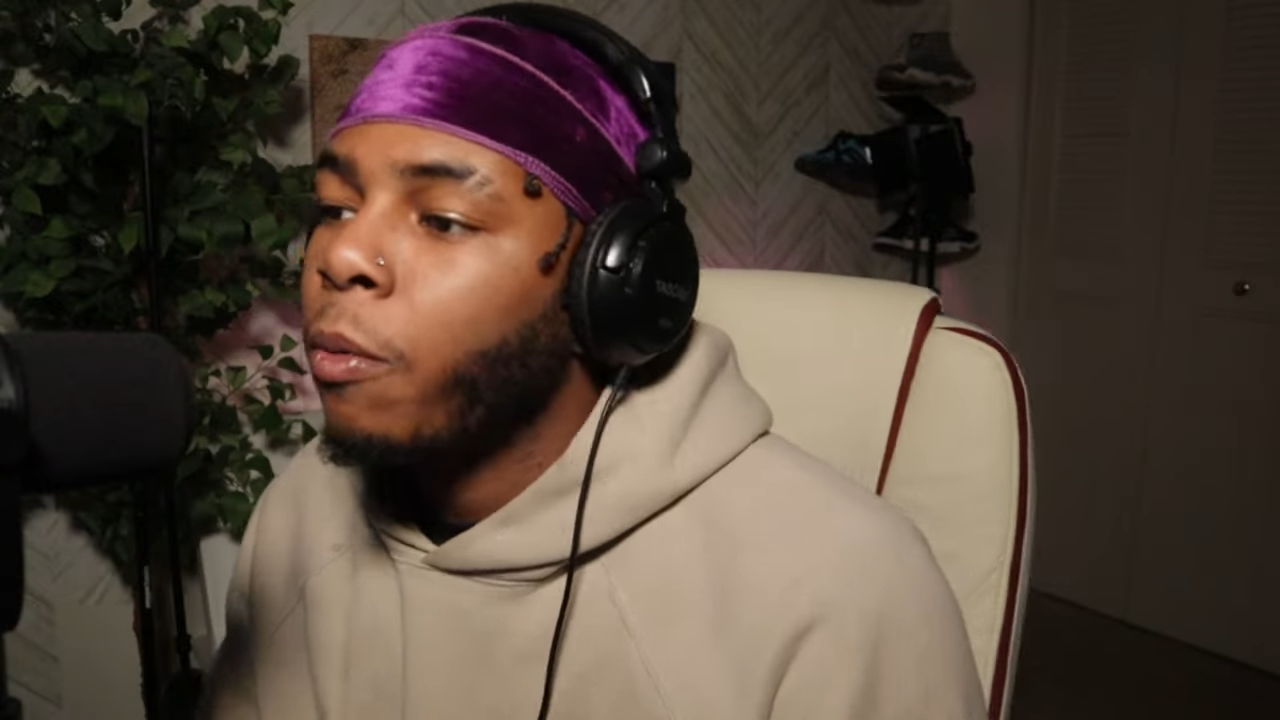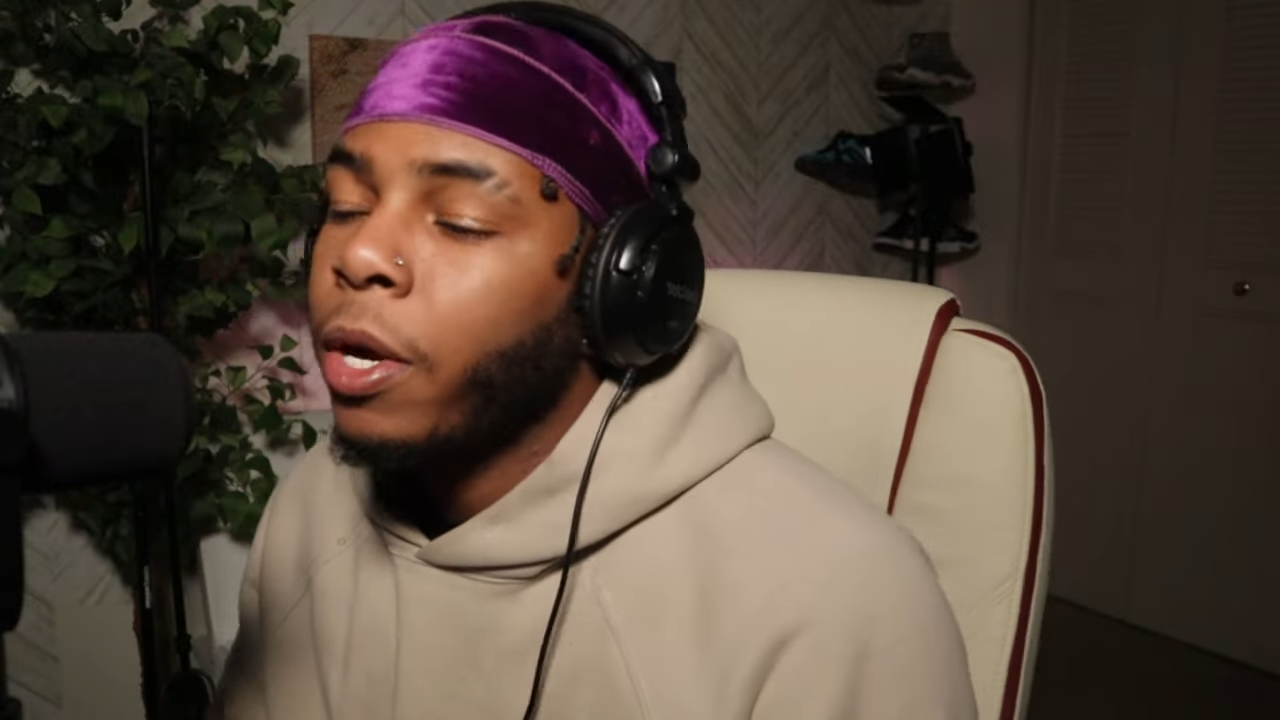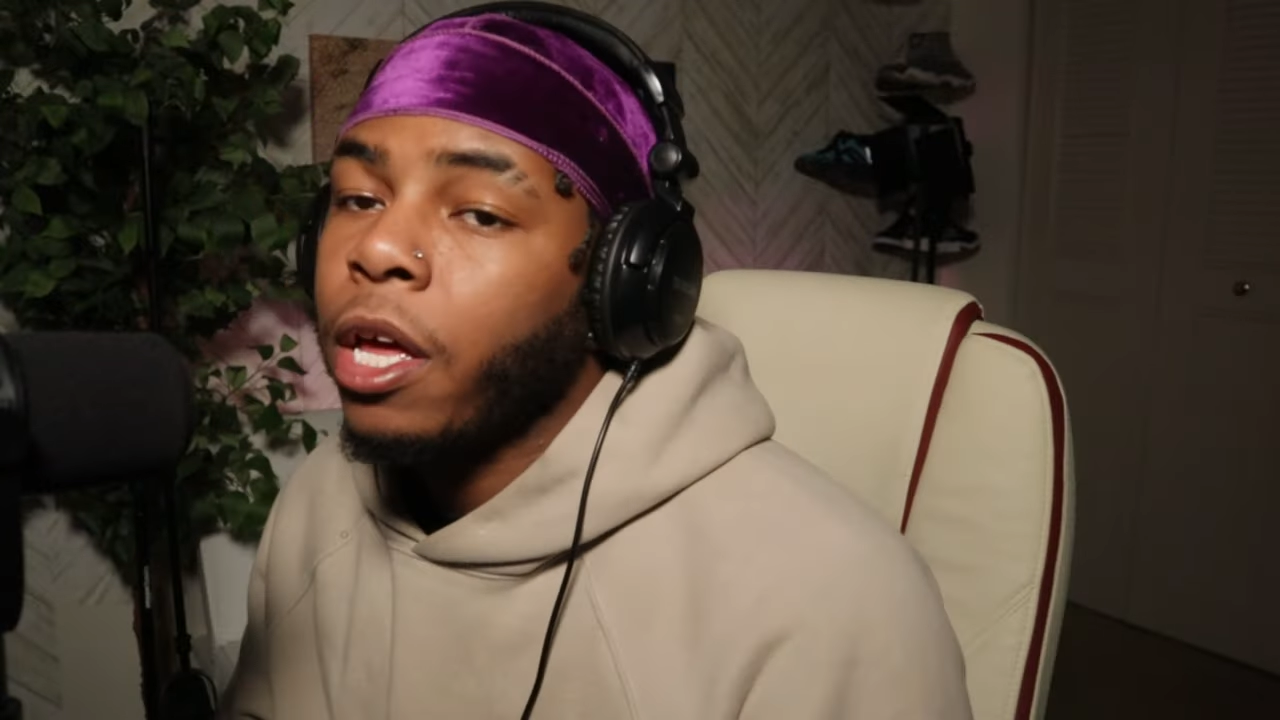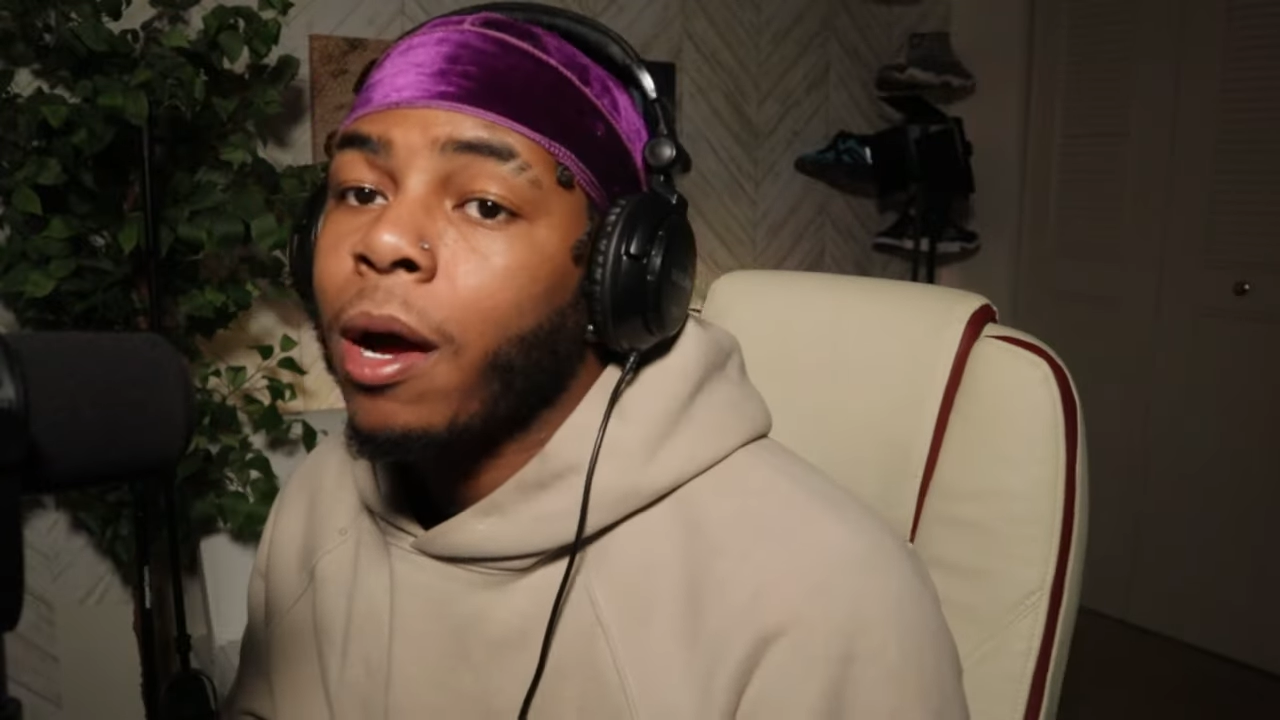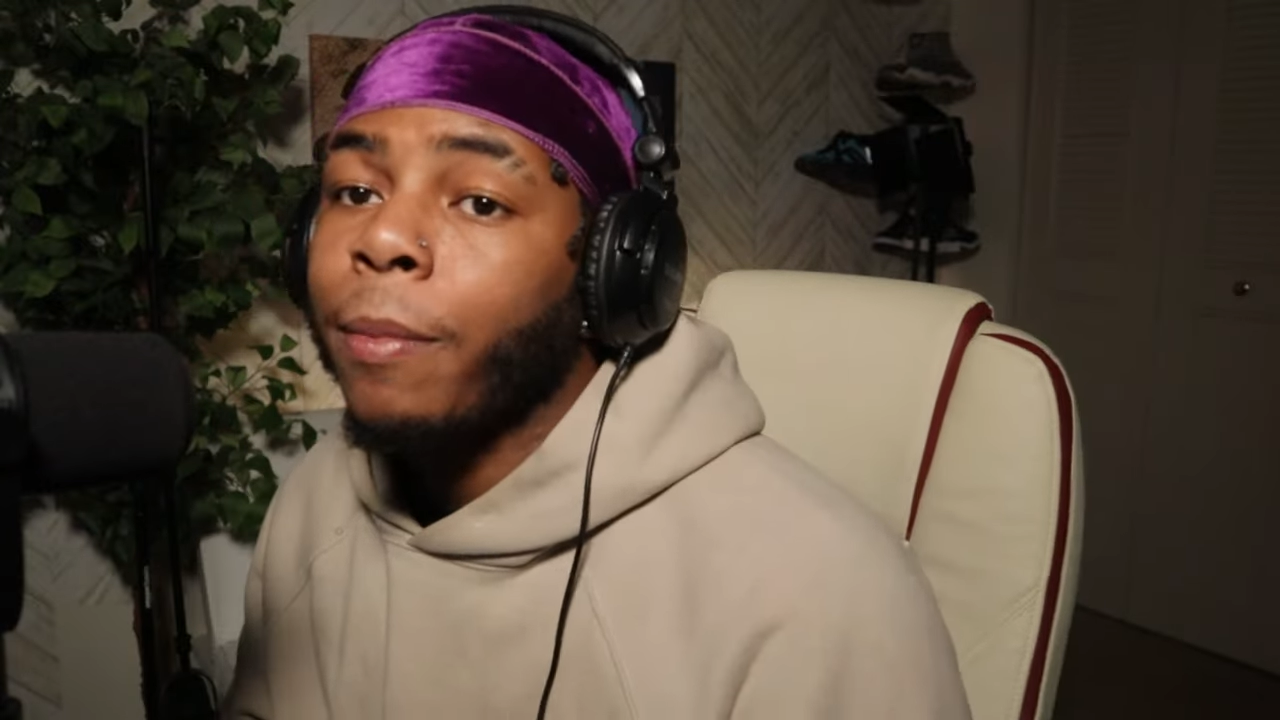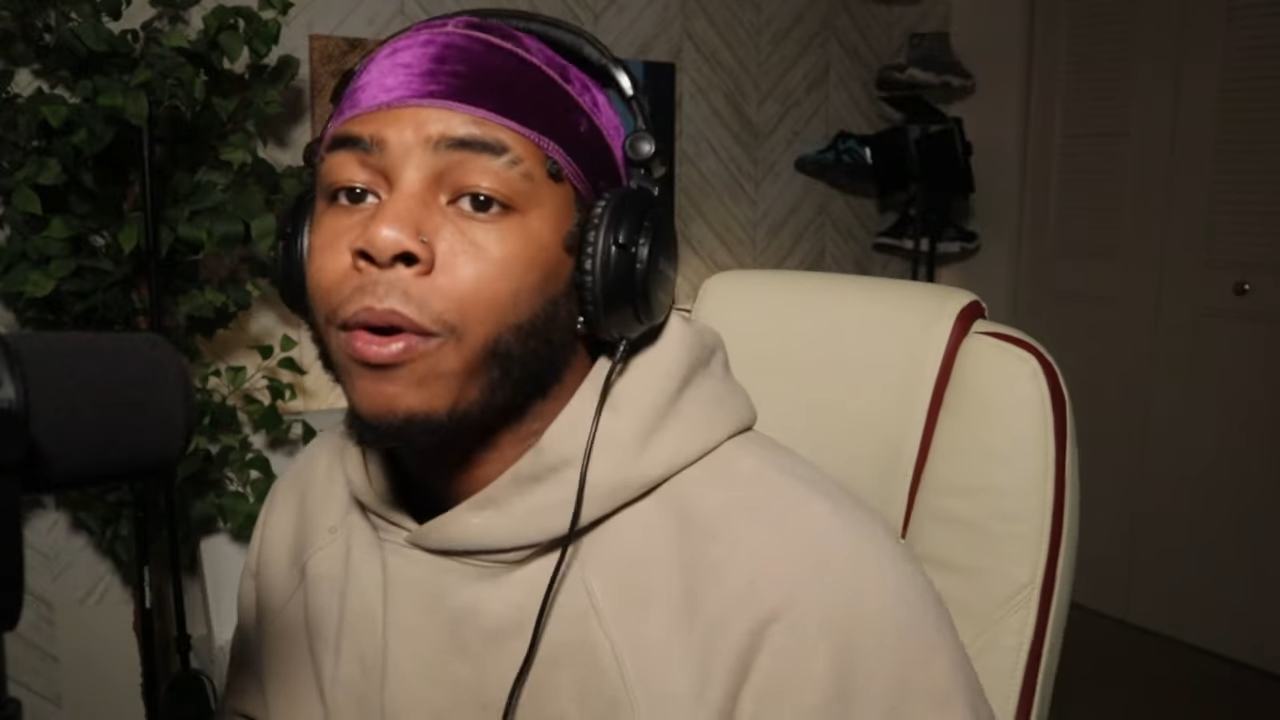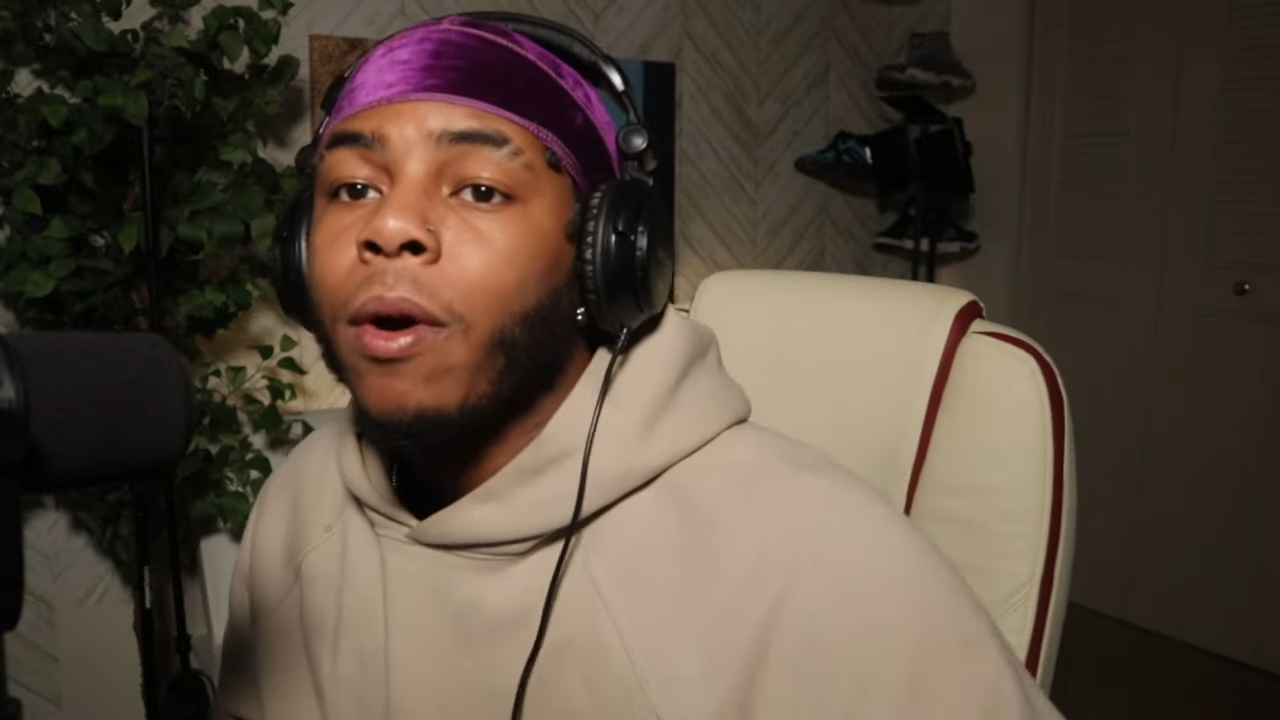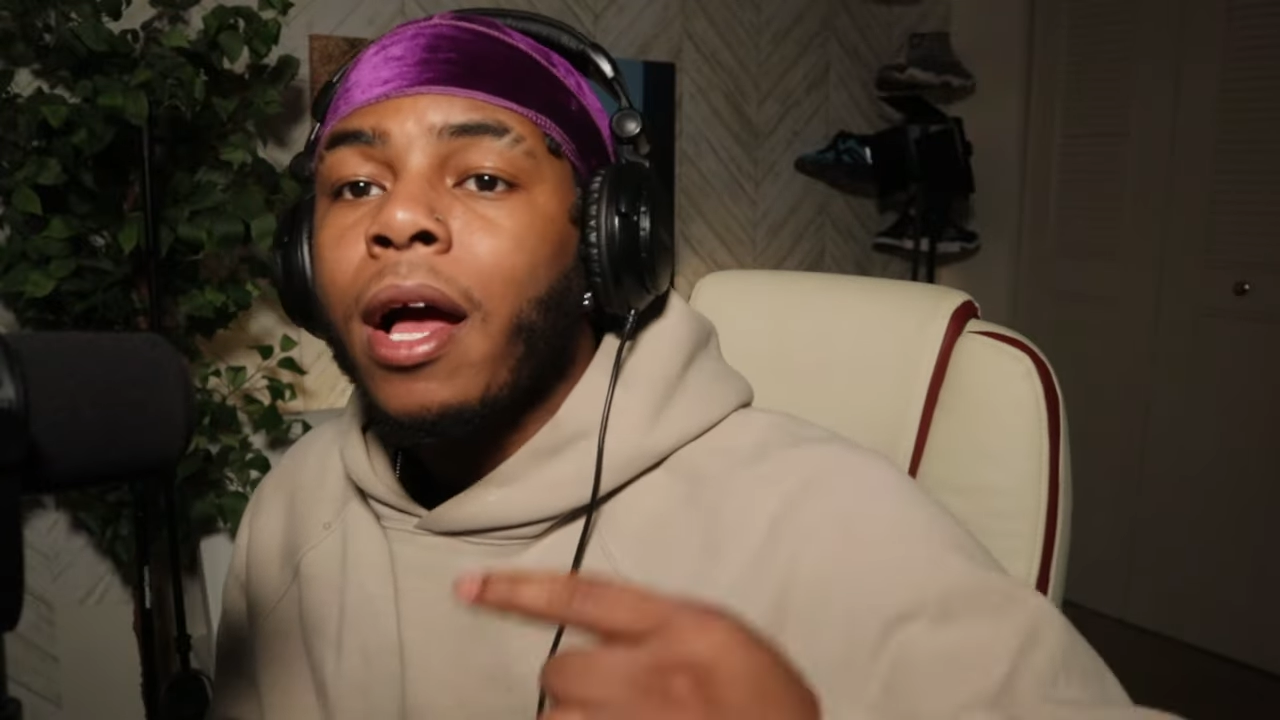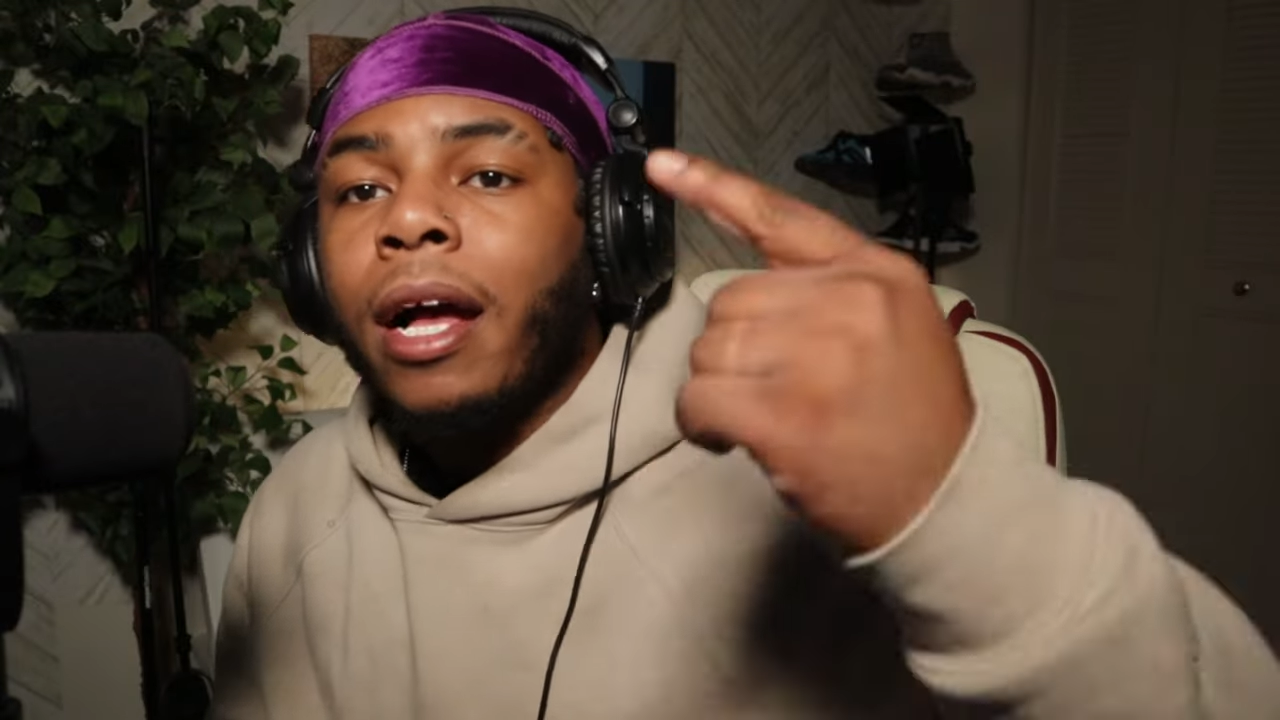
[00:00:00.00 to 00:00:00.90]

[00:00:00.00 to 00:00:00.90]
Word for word: every one of y'all, bro.